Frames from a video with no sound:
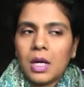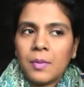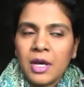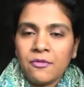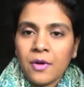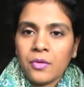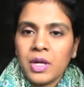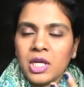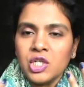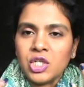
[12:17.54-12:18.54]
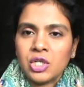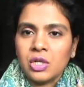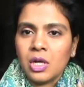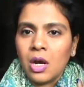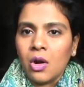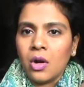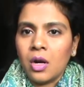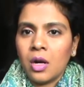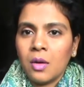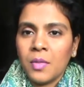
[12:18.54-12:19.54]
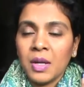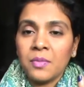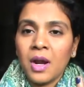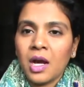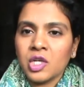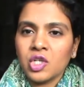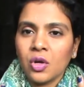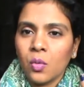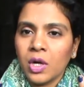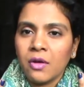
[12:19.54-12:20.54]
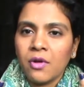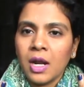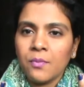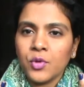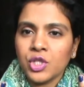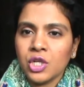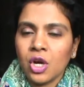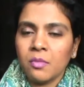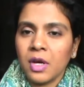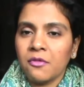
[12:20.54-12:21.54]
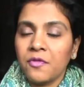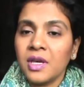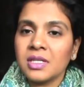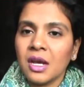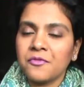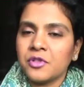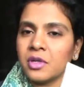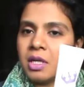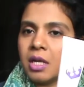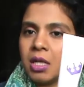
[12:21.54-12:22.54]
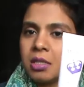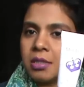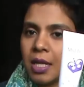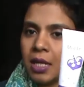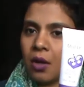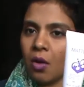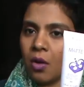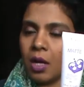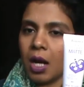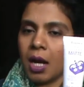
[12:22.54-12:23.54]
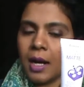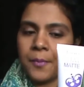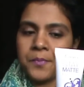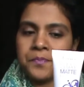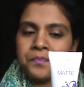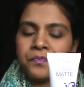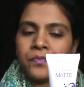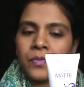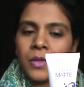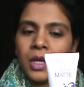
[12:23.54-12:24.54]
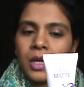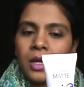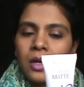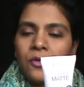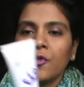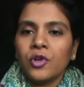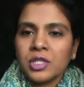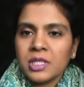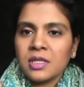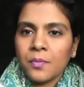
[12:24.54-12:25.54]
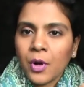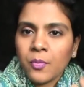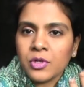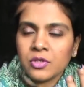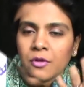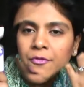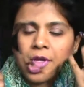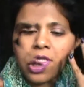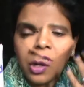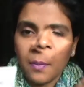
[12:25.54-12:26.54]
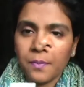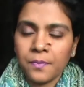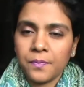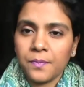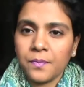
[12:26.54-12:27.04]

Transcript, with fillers: my foundation or uh, my blush or whatever I'm putting on my face after it it stayed on um of course it's the purpose of it but